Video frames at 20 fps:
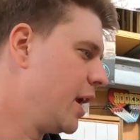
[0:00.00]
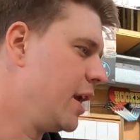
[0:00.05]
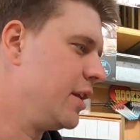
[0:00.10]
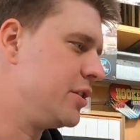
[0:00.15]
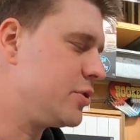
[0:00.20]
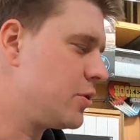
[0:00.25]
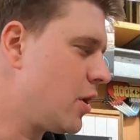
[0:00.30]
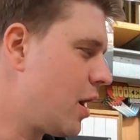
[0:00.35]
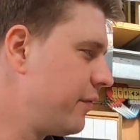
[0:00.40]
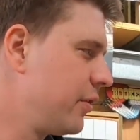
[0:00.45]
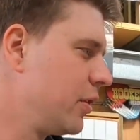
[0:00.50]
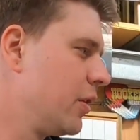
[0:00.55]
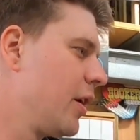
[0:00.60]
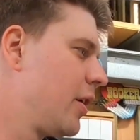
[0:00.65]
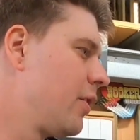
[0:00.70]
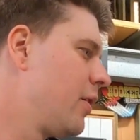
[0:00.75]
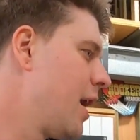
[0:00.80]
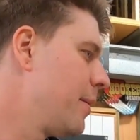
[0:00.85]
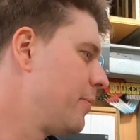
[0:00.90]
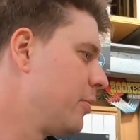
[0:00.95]
It's driving
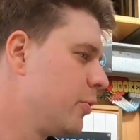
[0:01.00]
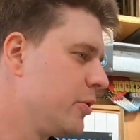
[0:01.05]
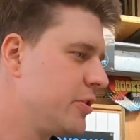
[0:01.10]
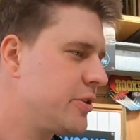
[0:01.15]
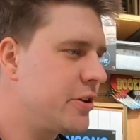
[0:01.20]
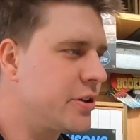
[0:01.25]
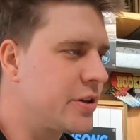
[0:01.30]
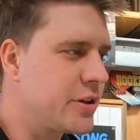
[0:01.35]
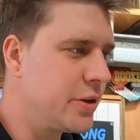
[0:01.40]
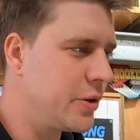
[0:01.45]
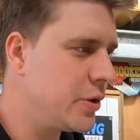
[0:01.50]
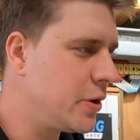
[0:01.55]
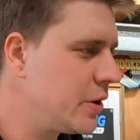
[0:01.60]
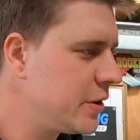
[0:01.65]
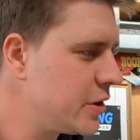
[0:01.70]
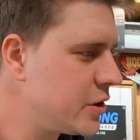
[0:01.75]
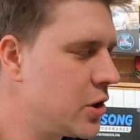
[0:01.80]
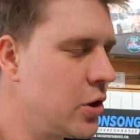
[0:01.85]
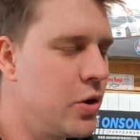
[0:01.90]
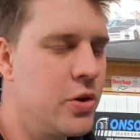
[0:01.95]
like crap, it wants to
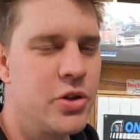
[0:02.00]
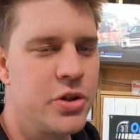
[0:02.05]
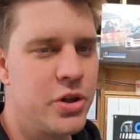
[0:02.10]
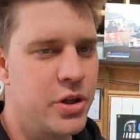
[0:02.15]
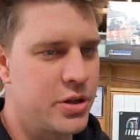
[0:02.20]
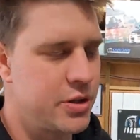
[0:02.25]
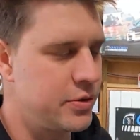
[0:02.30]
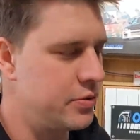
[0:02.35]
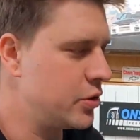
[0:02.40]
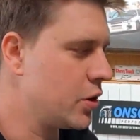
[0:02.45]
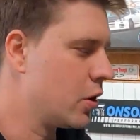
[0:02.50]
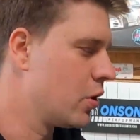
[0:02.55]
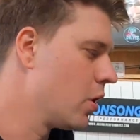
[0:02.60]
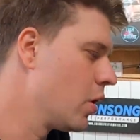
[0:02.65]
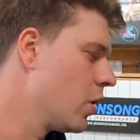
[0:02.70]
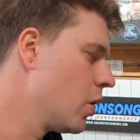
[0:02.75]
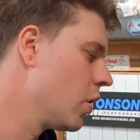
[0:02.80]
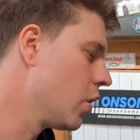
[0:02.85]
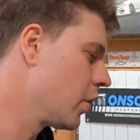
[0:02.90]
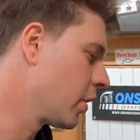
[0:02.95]
stall. The tune's just
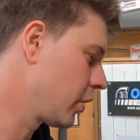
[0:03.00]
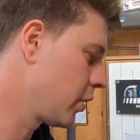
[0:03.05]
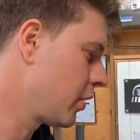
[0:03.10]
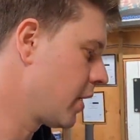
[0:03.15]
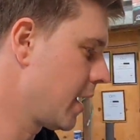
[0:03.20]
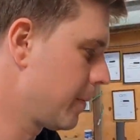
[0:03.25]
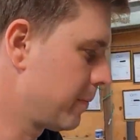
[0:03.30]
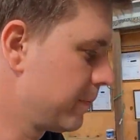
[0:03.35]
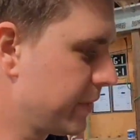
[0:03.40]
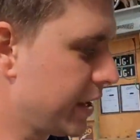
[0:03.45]
dog crap.